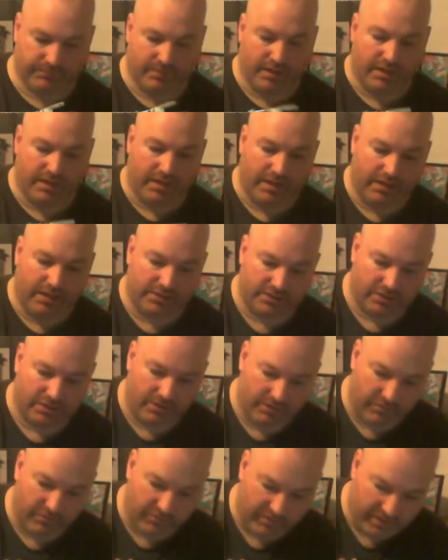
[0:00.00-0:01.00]
it's
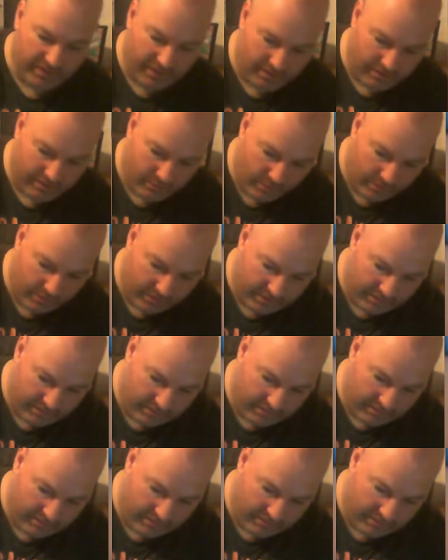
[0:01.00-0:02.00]
another figure
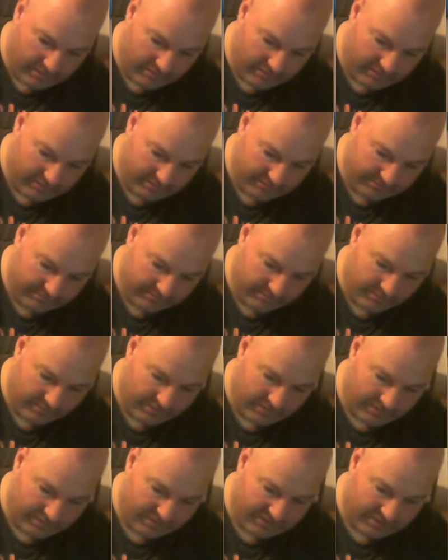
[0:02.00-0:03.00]
with,
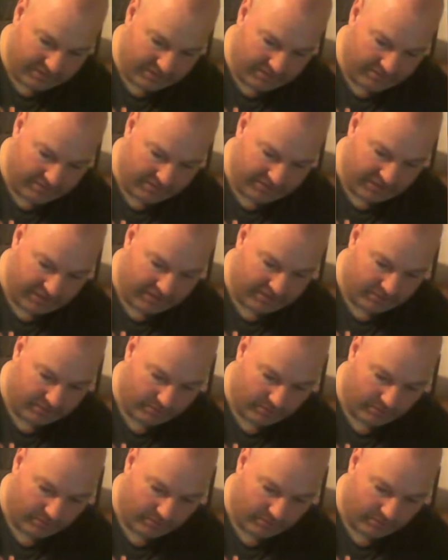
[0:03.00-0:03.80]
say, general